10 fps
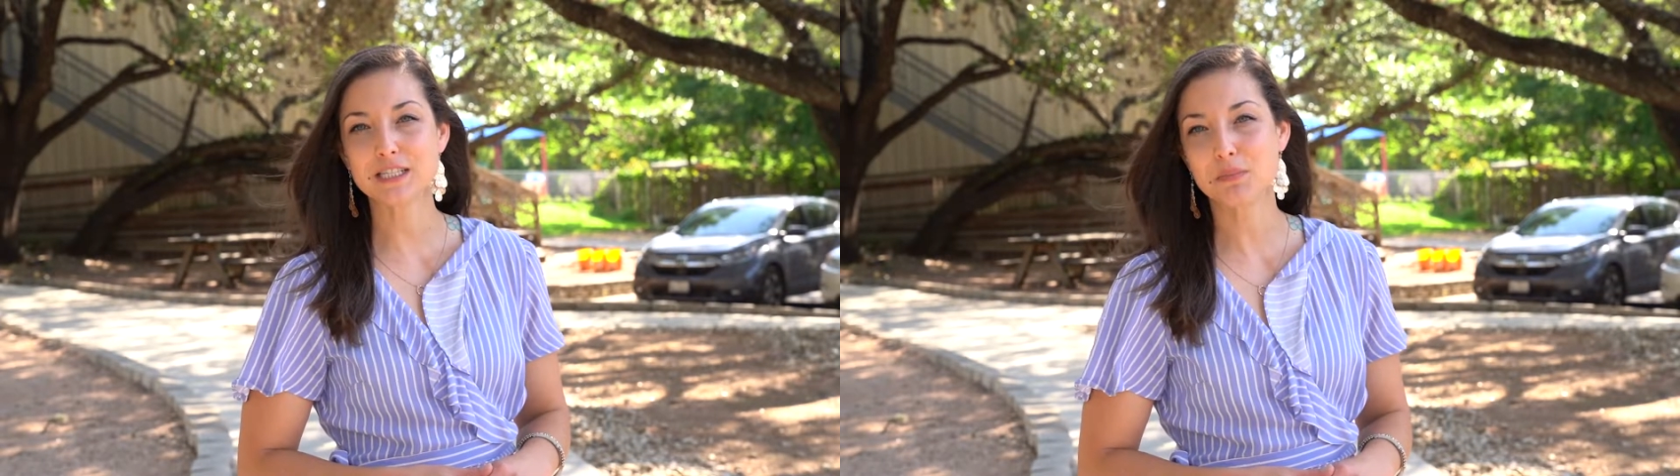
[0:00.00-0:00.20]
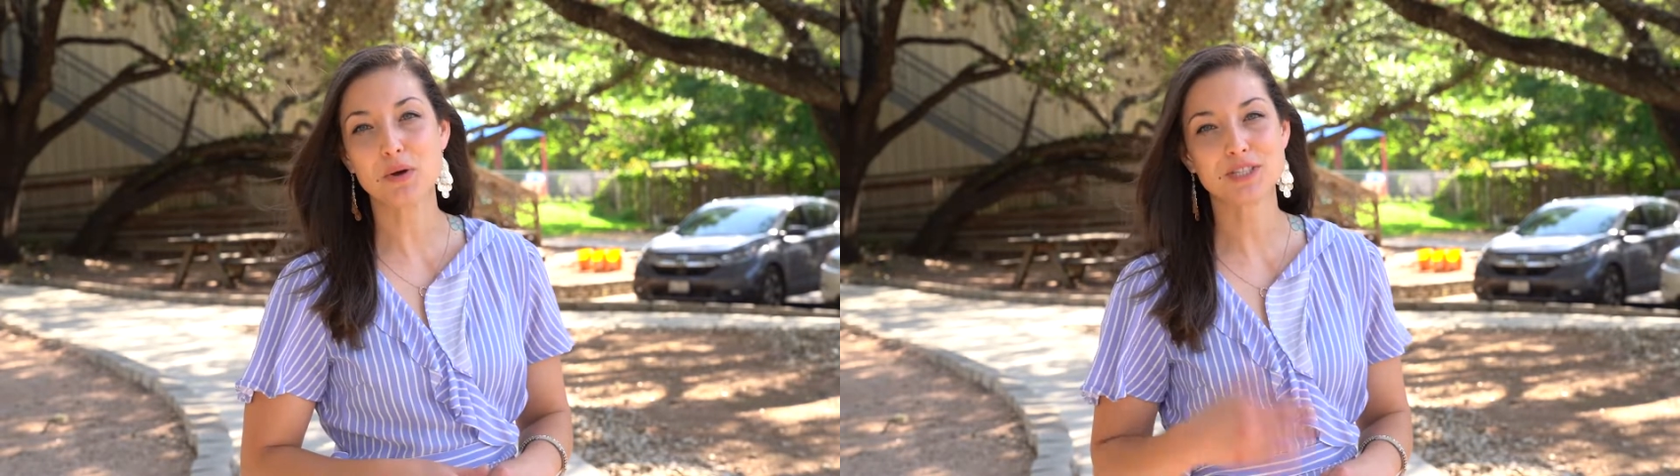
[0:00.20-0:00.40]

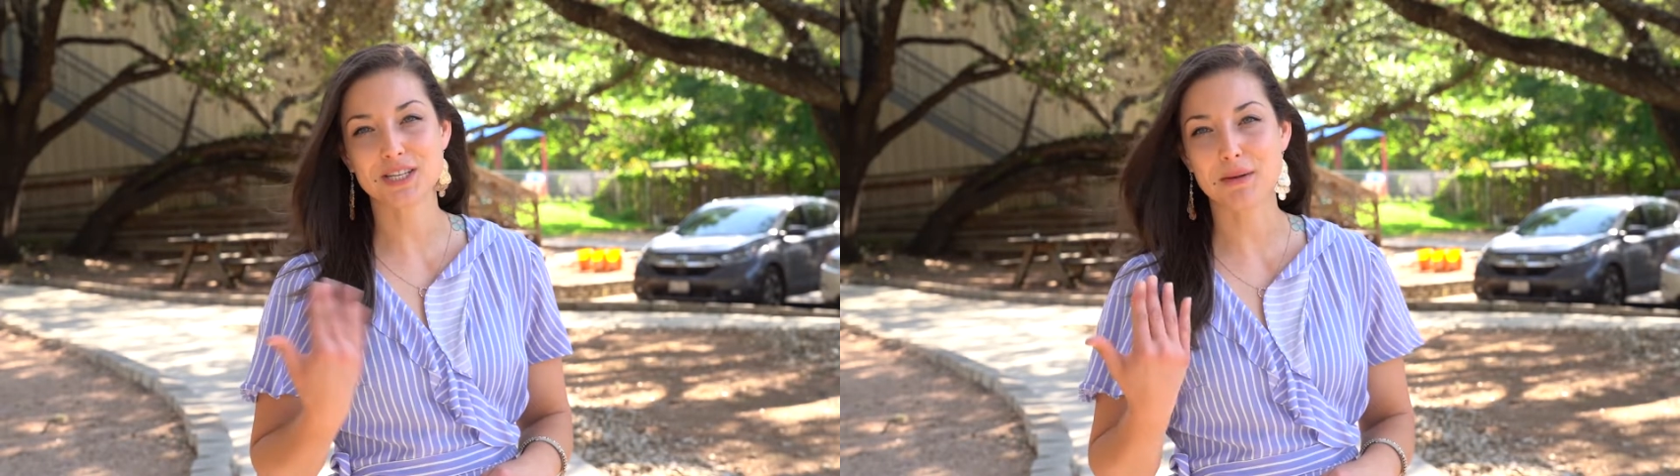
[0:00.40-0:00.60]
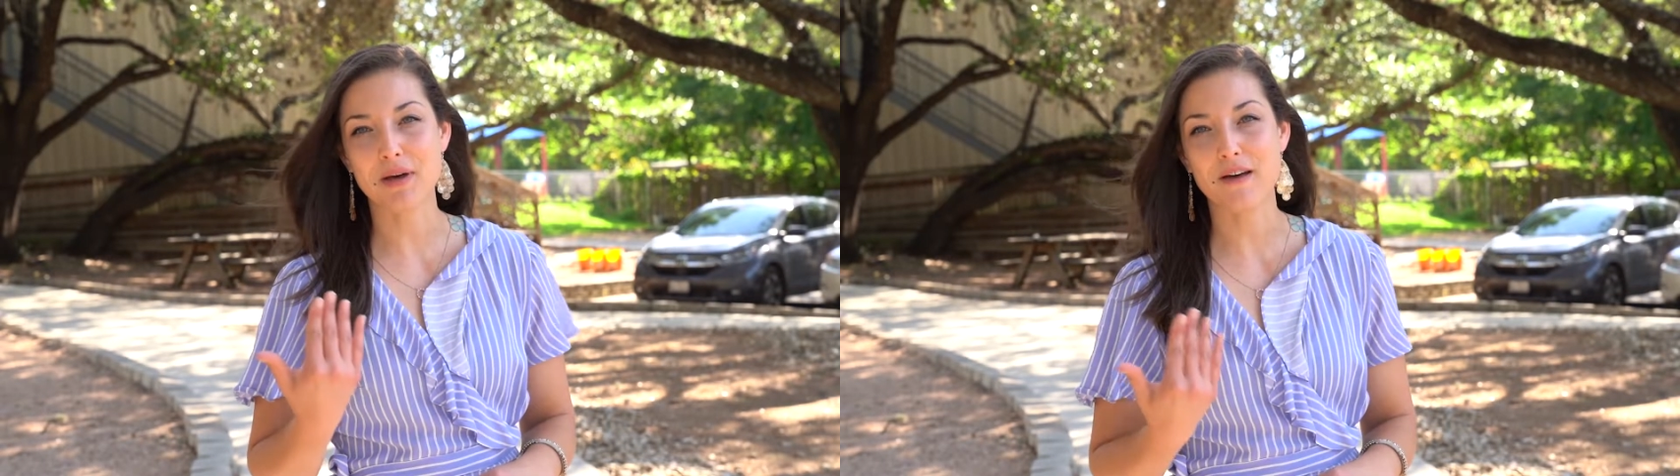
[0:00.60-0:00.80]
is
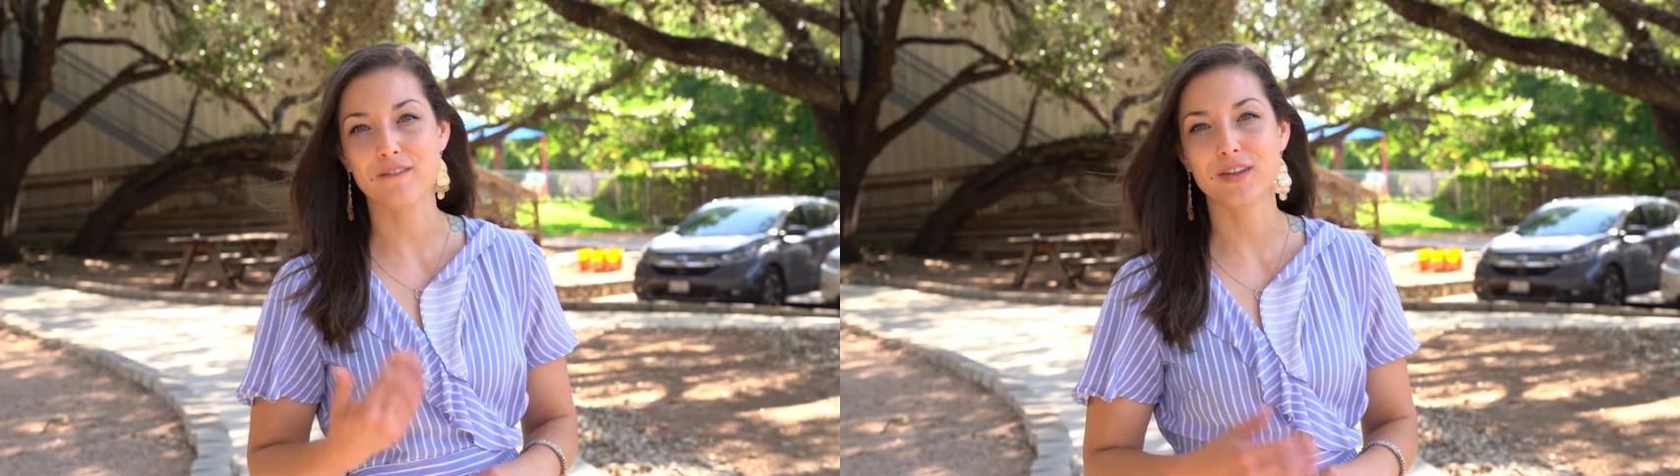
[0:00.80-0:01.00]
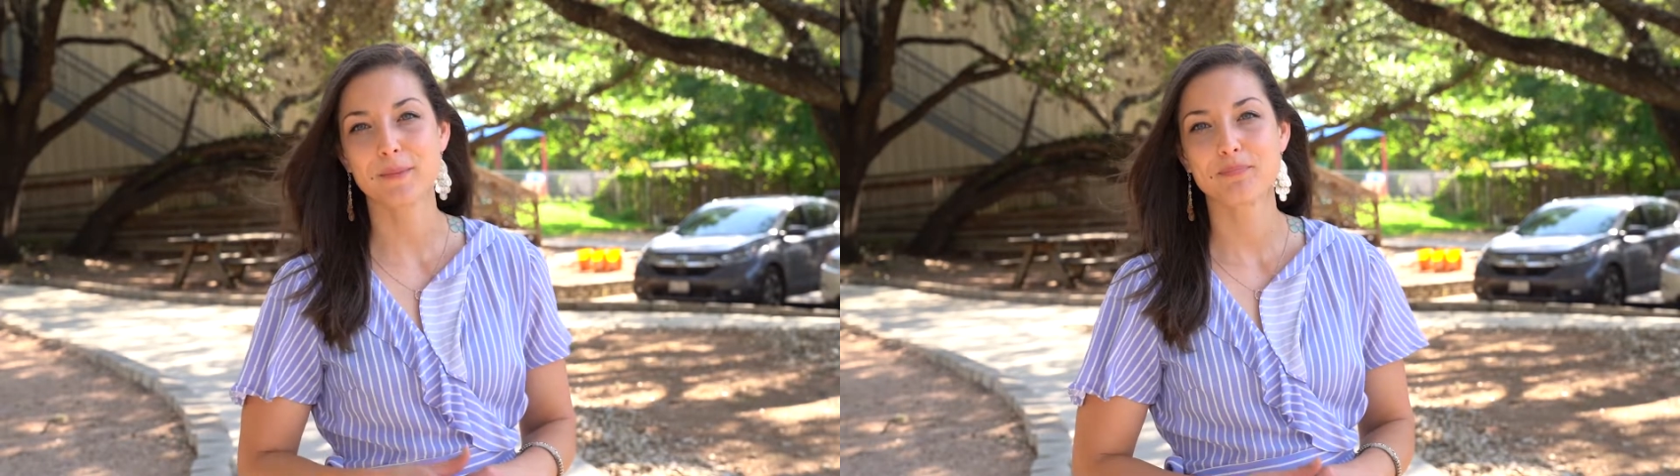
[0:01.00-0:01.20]
posted above.